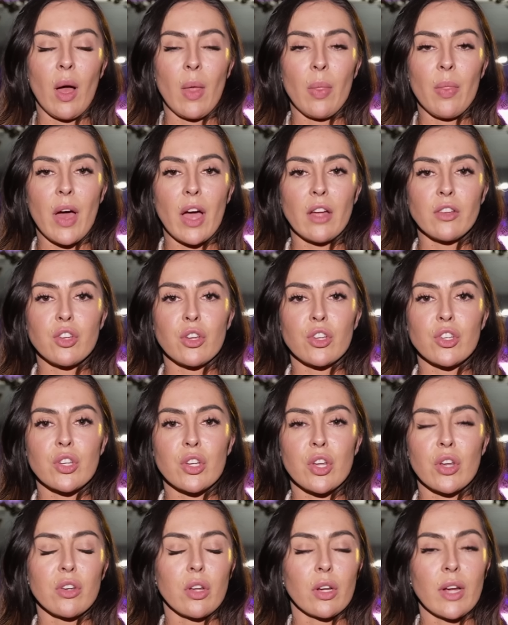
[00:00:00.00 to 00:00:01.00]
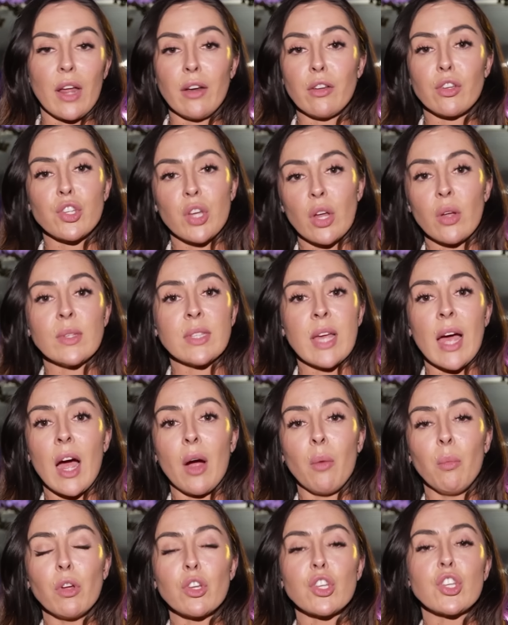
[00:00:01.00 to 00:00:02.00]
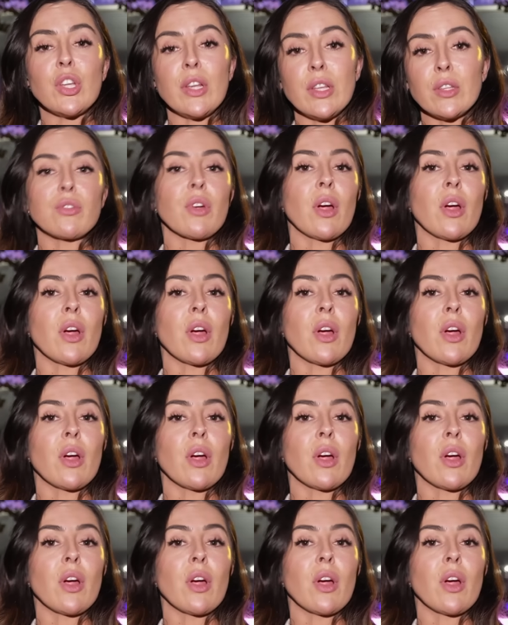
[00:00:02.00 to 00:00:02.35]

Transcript: and that just kind of shows how much she's